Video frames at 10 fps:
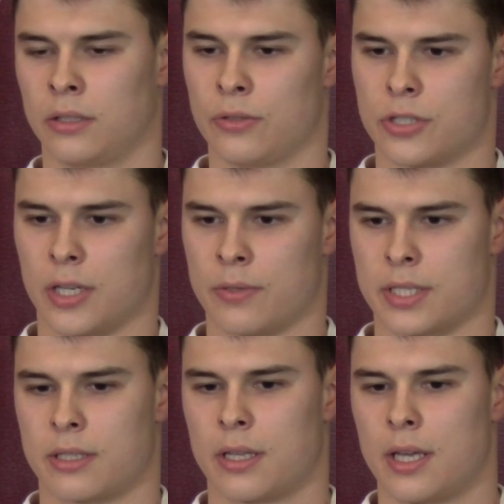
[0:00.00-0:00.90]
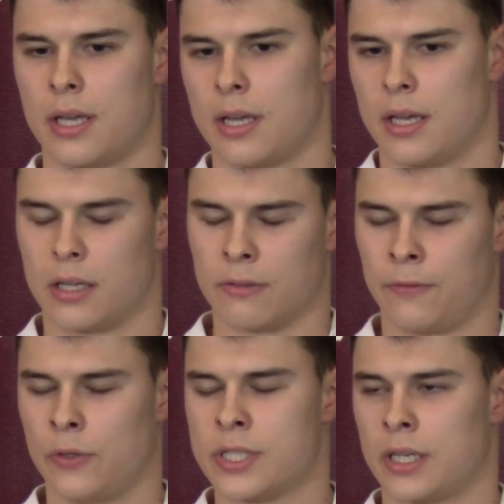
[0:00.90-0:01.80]
too. So I was
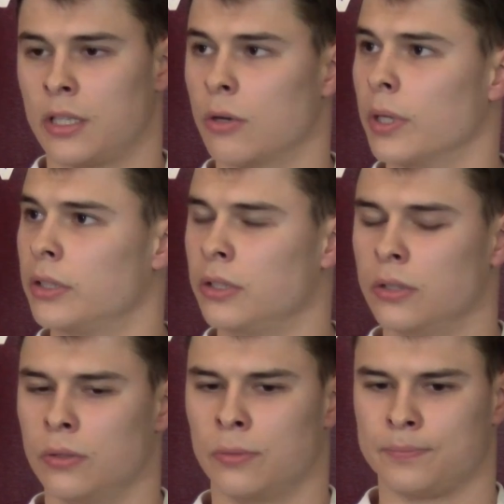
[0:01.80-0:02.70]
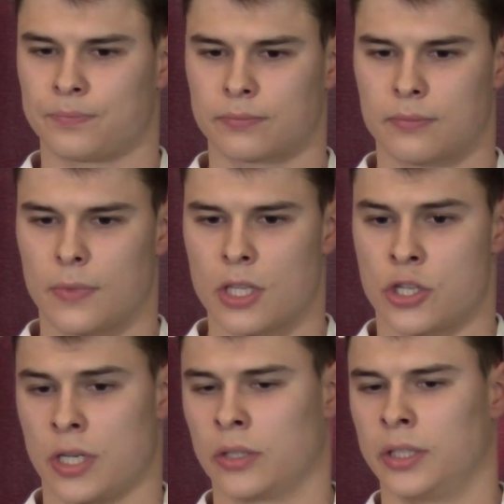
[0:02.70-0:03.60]
confused. I didn't know what to do.
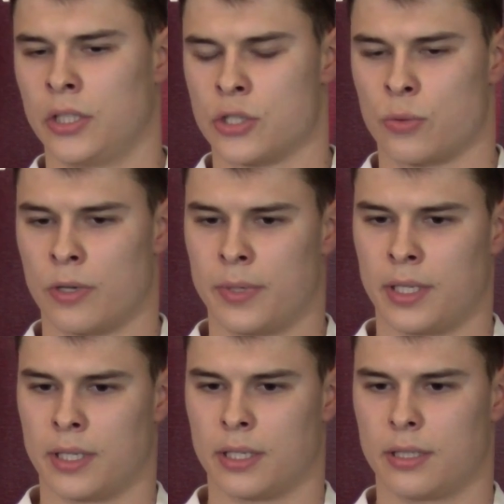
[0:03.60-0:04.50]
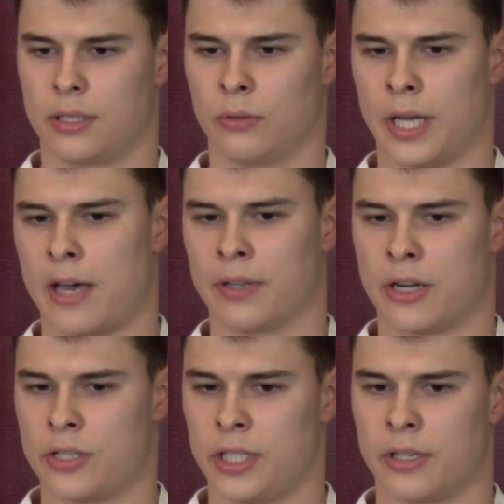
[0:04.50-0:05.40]
Should I continue swimming? Do I have
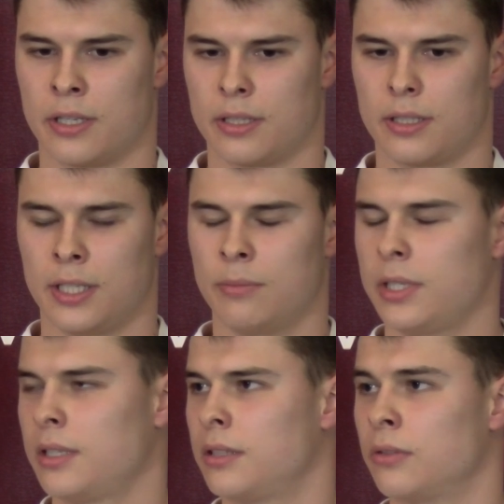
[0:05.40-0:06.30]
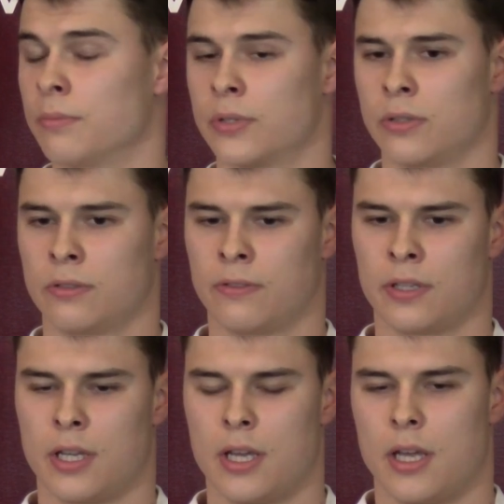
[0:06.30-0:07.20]
another year in me to improve?
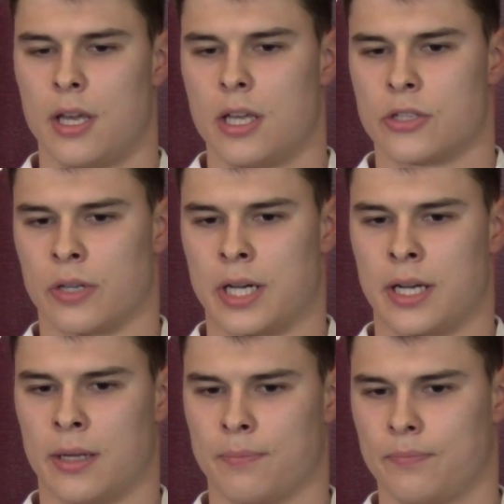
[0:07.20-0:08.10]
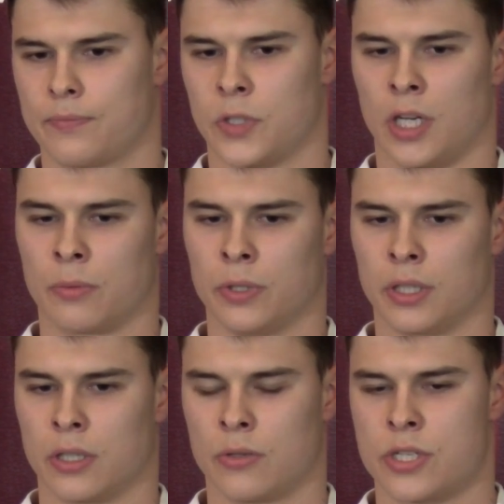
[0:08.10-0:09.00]
So I kind of talked with the
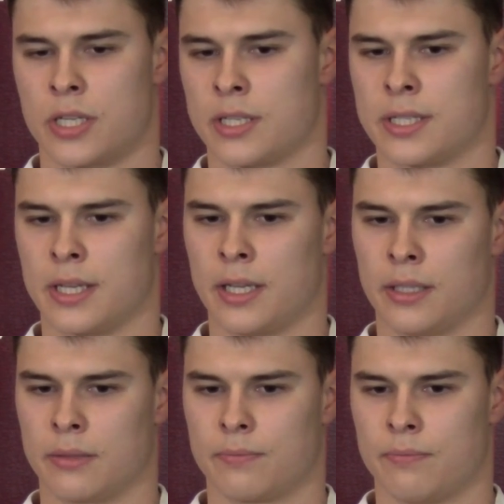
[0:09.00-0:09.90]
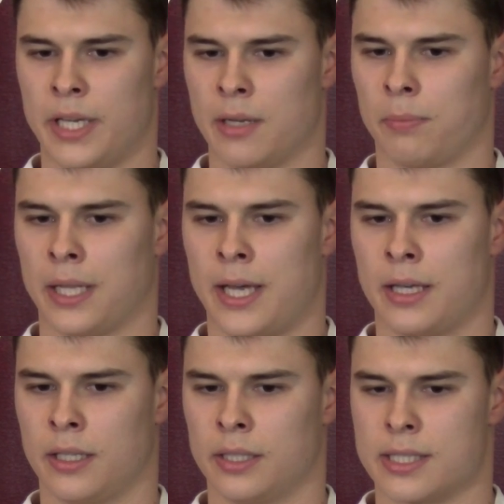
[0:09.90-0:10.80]
coaches and made a plan
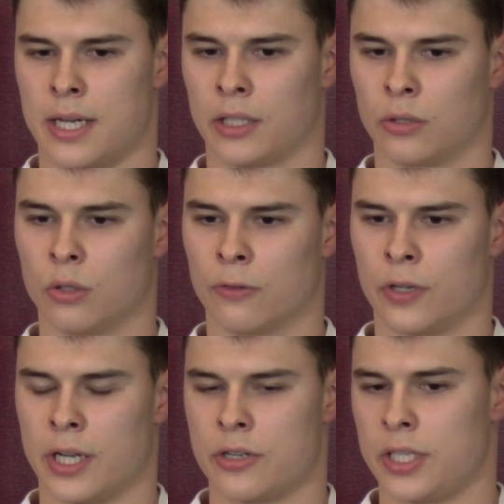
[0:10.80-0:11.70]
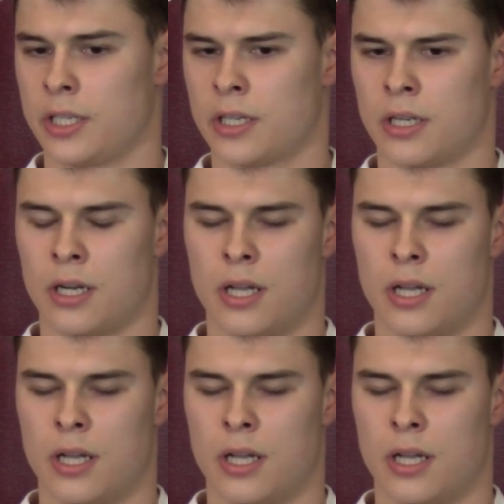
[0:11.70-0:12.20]
and decided to go for another year.